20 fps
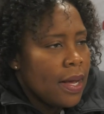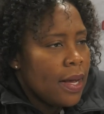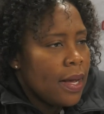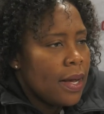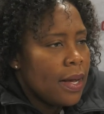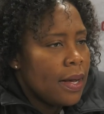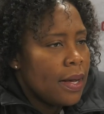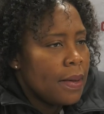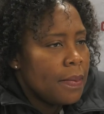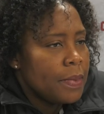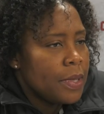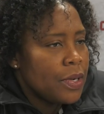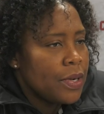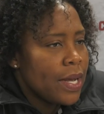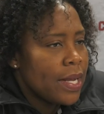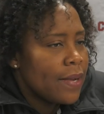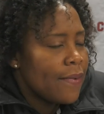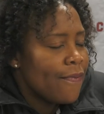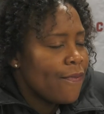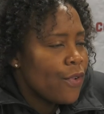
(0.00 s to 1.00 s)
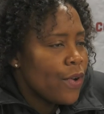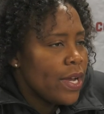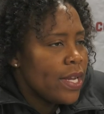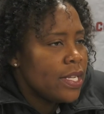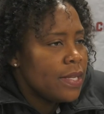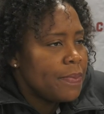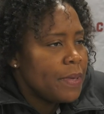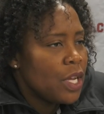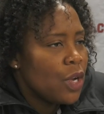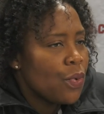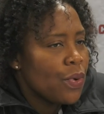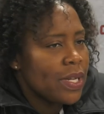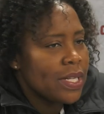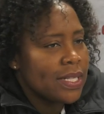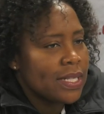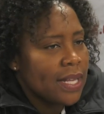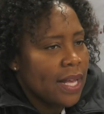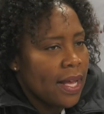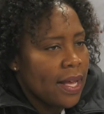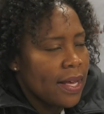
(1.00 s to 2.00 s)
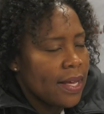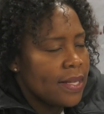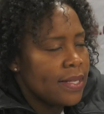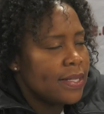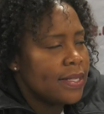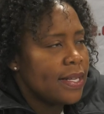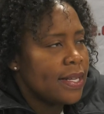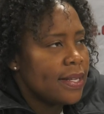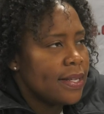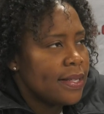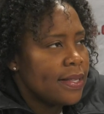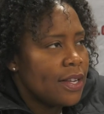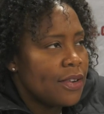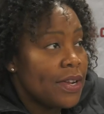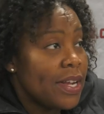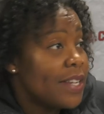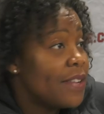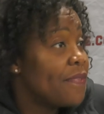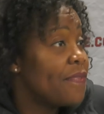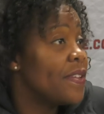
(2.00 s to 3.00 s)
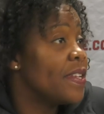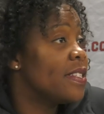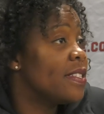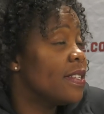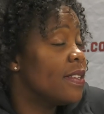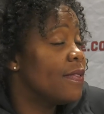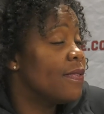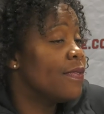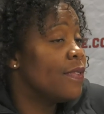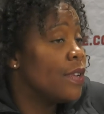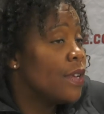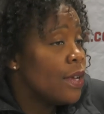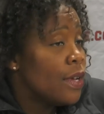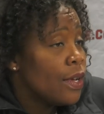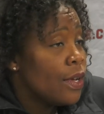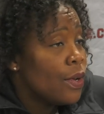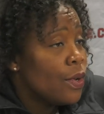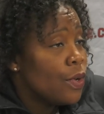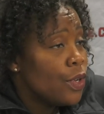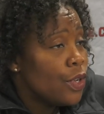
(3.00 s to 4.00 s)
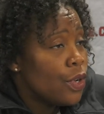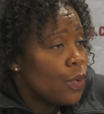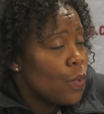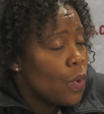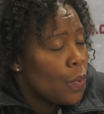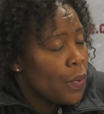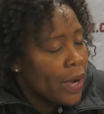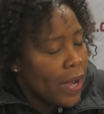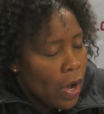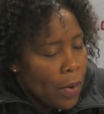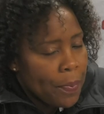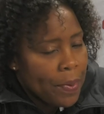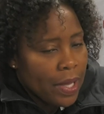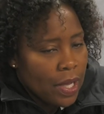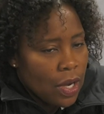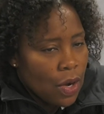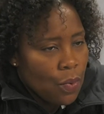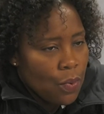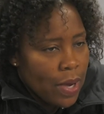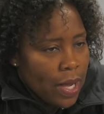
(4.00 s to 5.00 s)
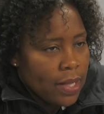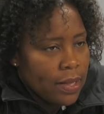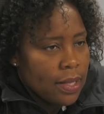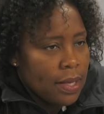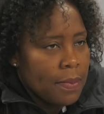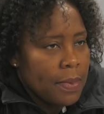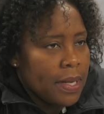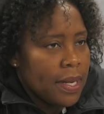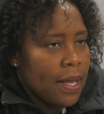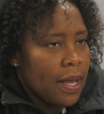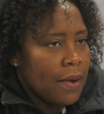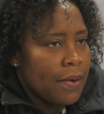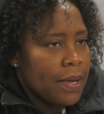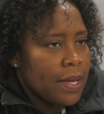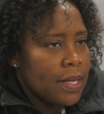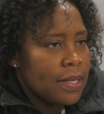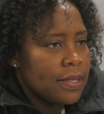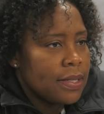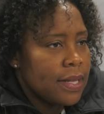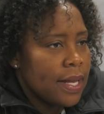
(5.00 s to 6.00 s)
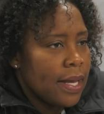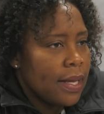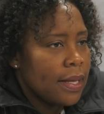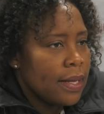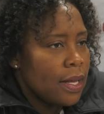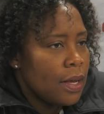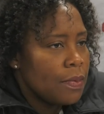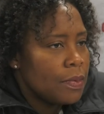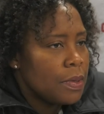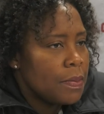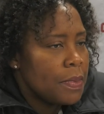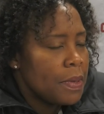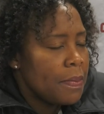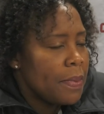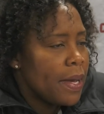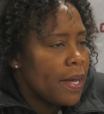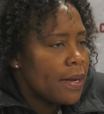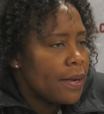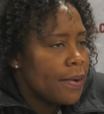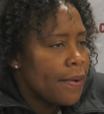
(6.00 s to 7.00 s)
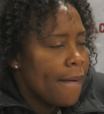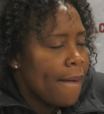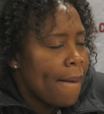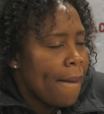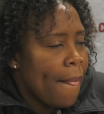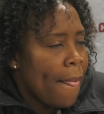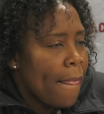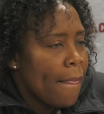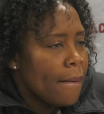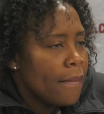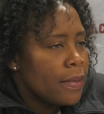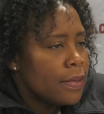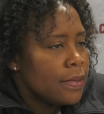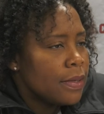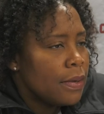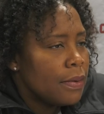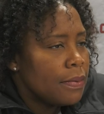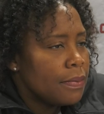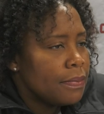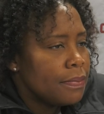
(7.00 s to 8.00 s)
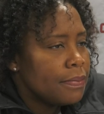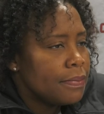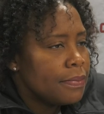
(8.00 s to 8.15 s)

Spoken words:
They're not afraid to be criticized, and they're not defensive, you know, when we're helping correct them in areas that can help them be better. So